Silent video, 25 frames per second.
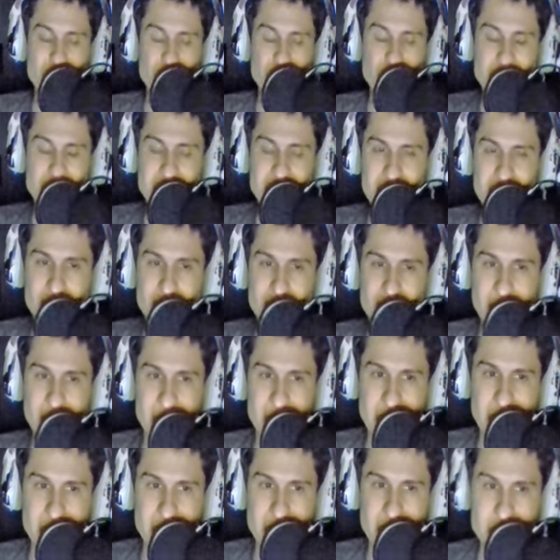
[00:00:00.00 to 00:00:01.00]
cent fee. Thank
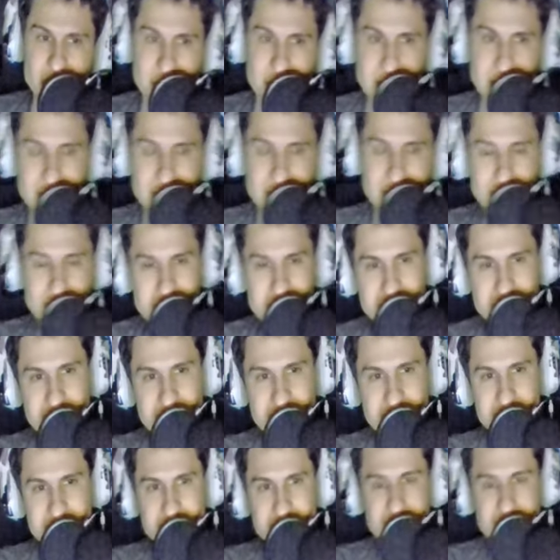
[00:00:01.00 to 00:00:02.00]
you so much for the say
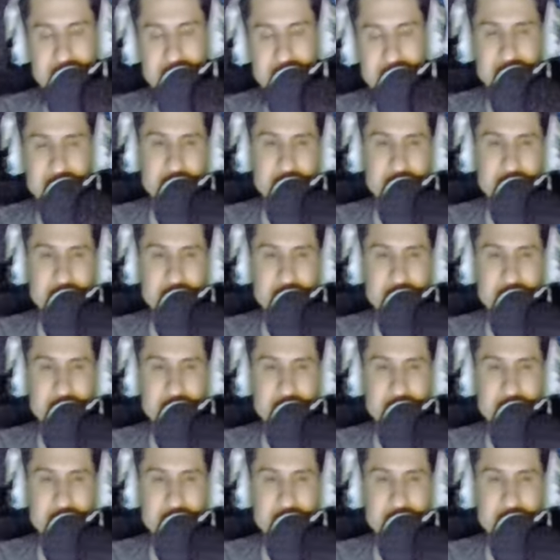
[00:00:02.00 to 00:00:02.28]
says.